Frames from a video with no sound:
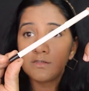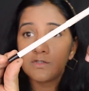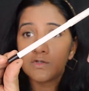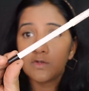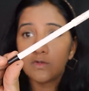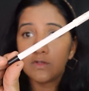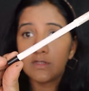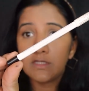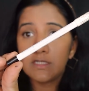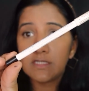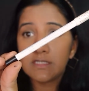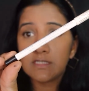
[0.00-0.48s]

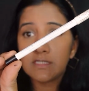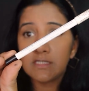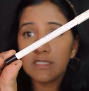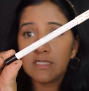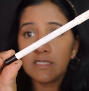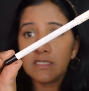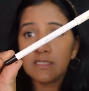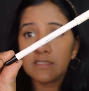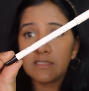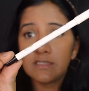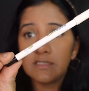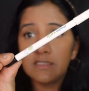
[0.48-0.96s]
So this
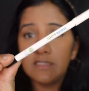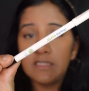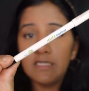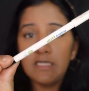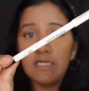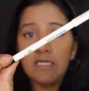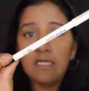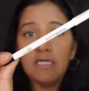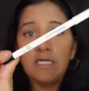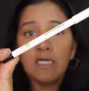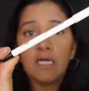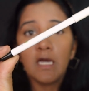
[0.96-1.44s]
is
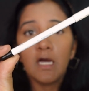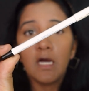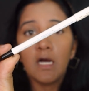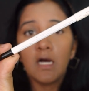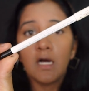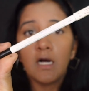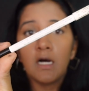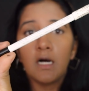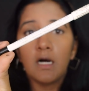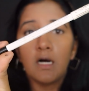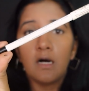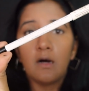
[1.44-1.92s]
the
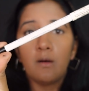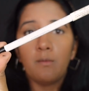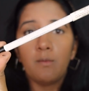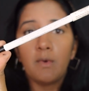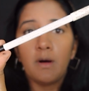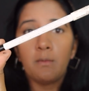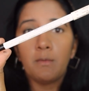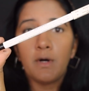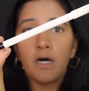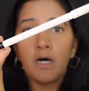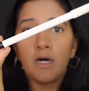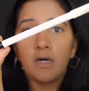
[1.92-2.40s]

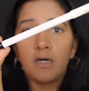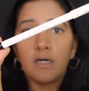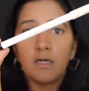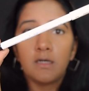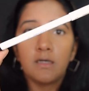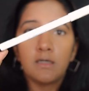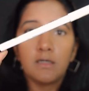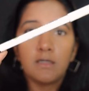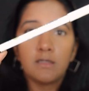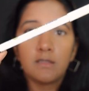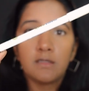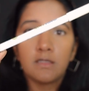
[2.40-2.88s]

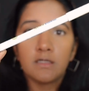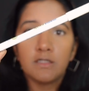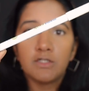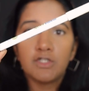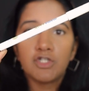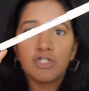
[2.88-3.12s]
Mamaearth